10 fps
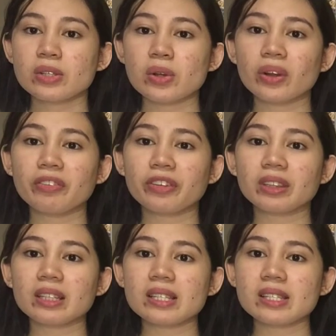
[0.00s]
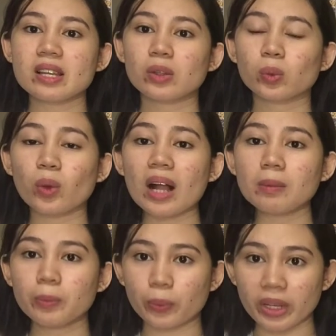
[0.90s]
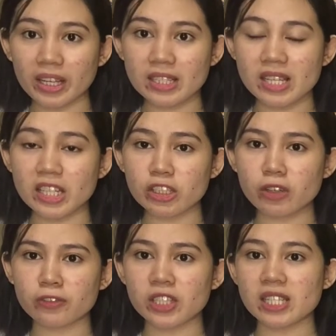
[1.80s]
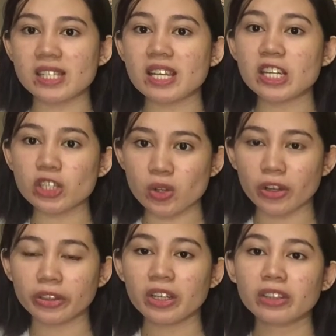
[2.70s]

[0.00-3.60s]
So if it is 12 weeks age of gestation,